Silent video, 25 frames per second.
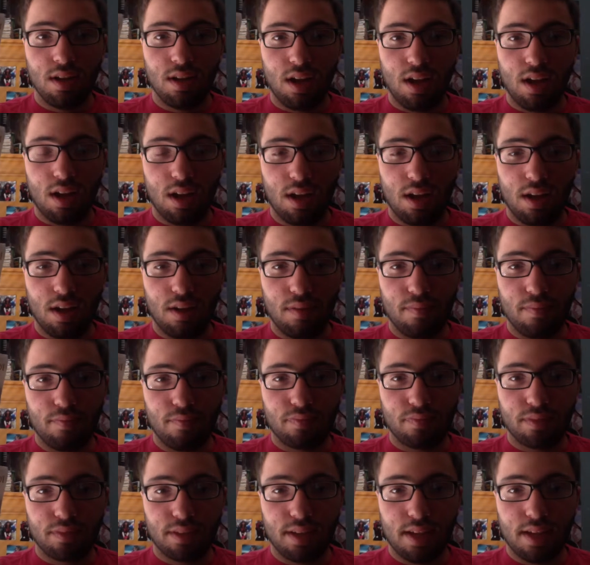
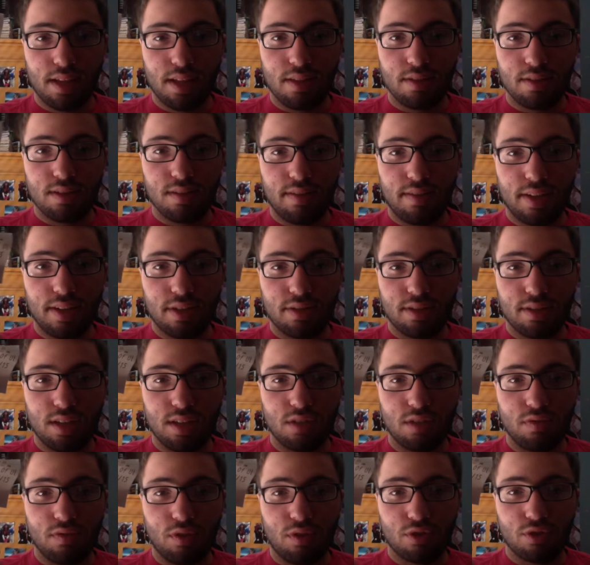Yeah, there's Avengers
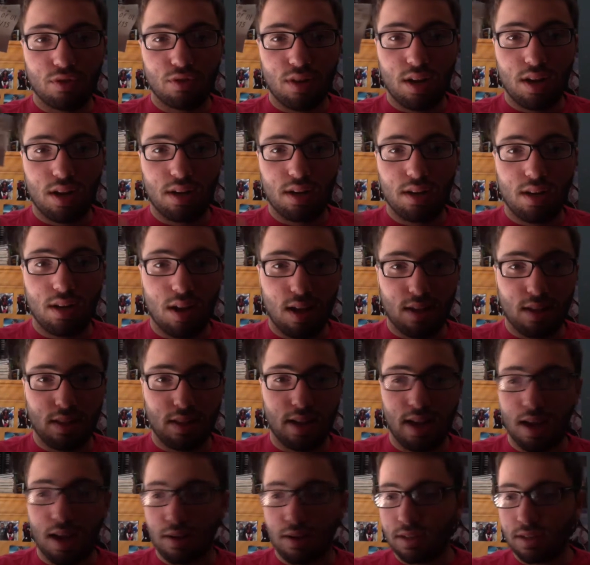Age of Ultron. I
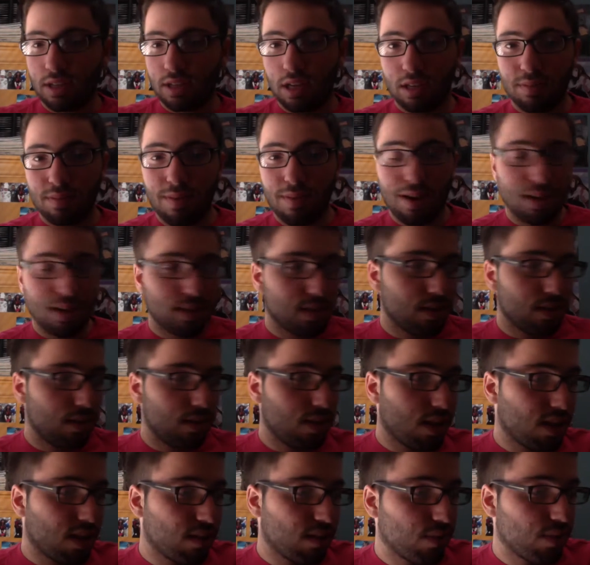already talked about it, so
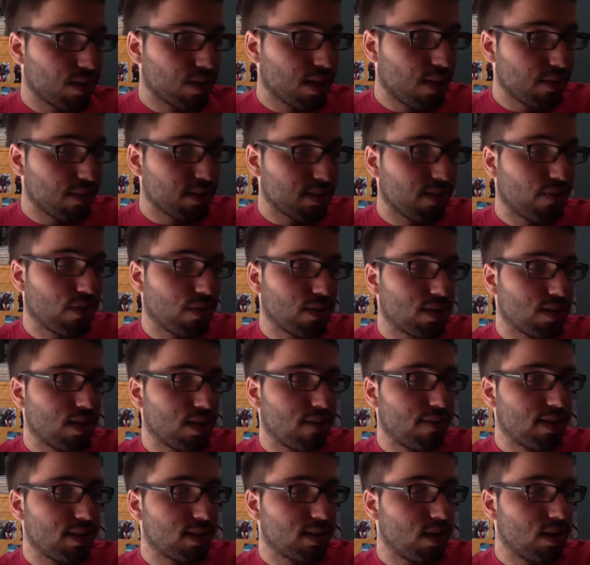nothing more. That was the first time
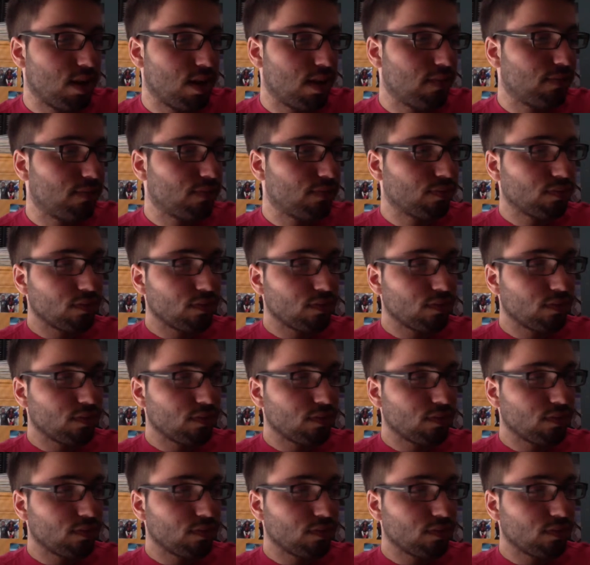I saw it.